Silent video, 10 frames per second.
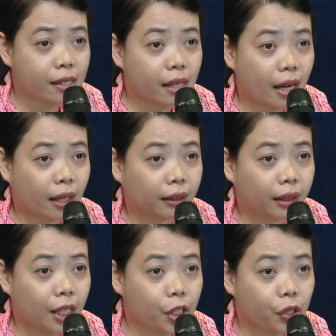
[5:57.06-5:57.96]
sa
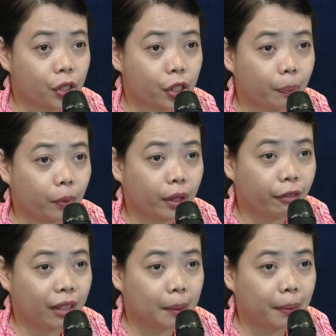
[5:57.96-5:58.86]
relationship po ng
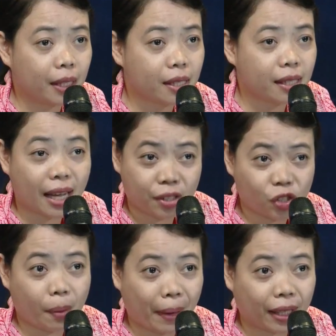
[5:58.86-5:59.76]
Philippines at
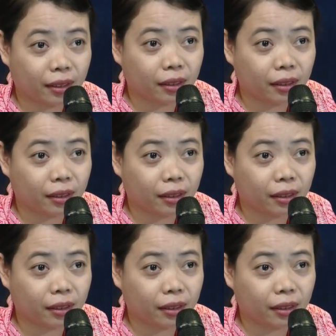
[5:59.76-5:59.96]
Japan?